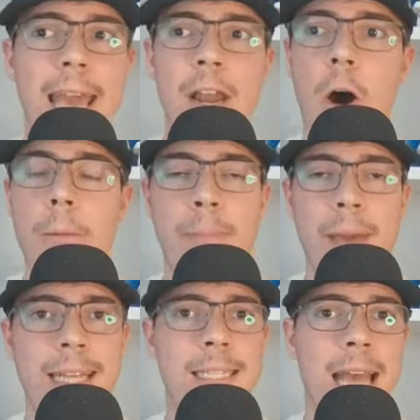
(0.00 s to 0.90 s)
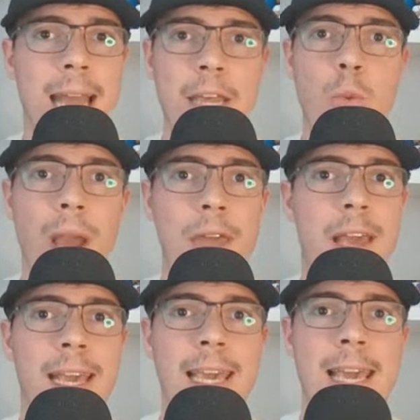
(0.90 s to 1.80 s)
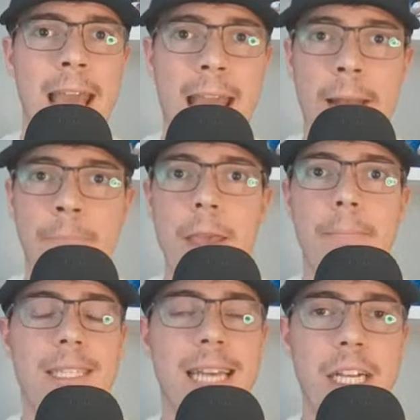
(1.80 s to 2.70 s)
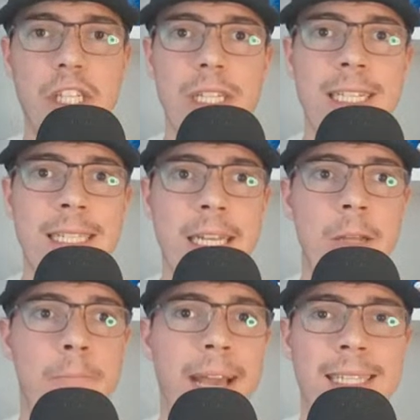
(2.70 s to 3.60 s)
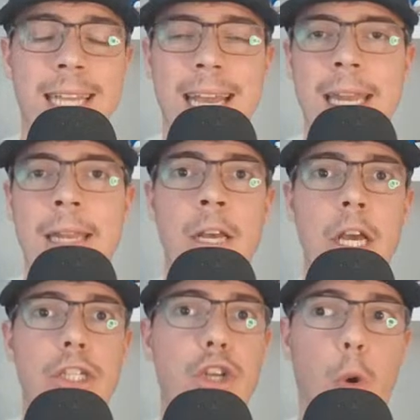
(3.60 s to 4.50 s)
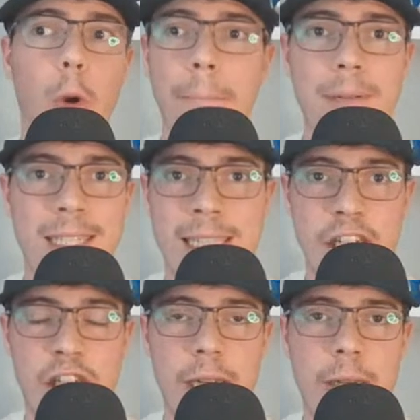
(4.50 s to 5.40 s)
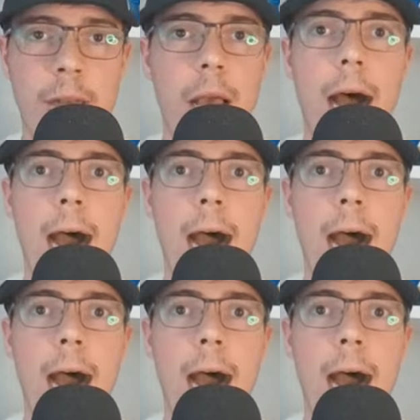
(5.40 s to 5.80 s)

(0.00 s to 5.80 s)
get on base any way that he can, potentially steal a base to get in scoring position